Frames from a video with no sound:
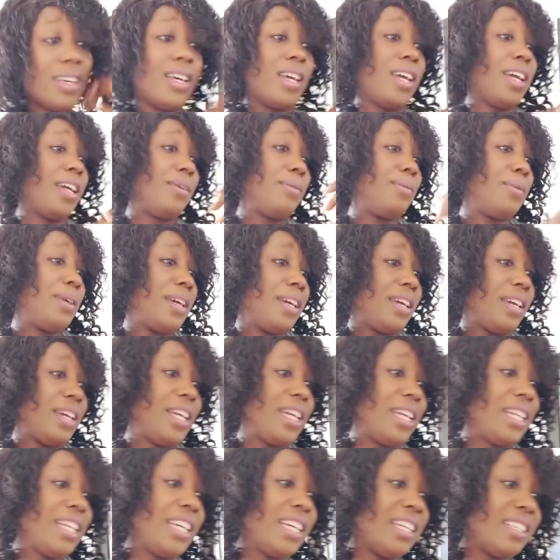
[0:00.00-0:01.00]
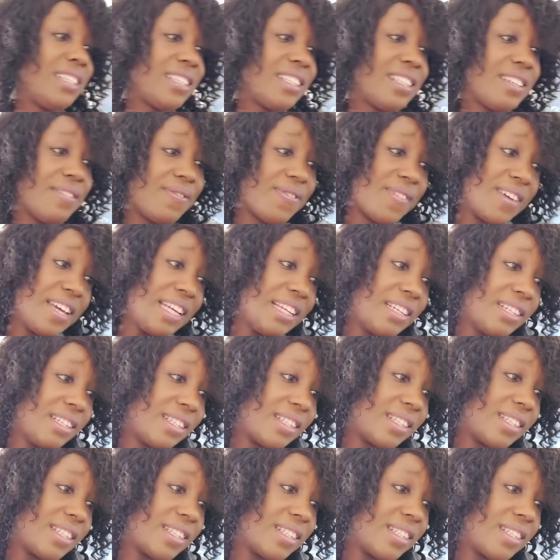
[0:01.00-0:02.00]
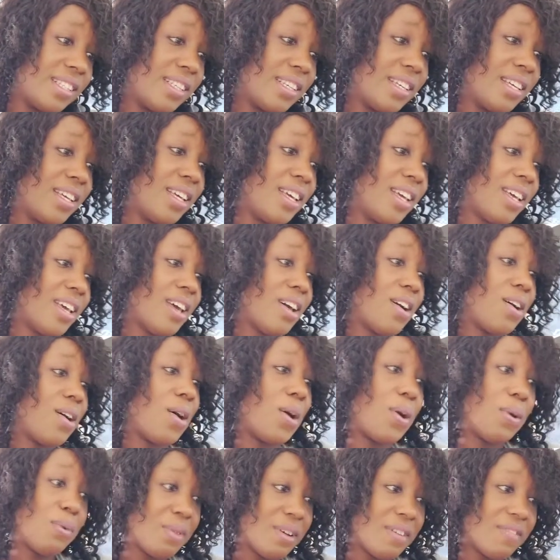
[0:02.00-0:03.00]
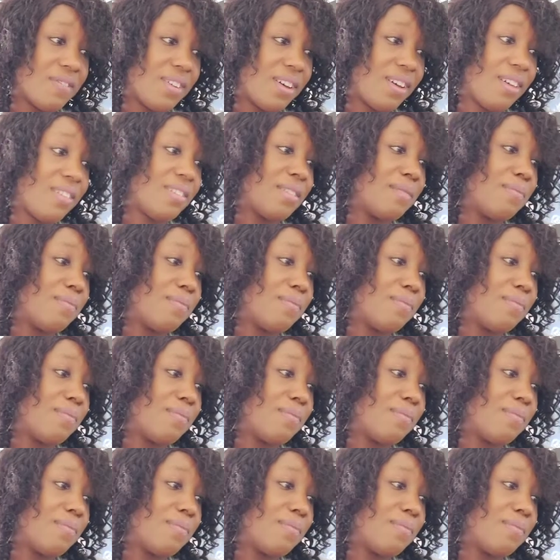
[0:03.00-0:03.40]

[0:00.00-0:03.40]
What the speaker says: Anyway, in his defense, however,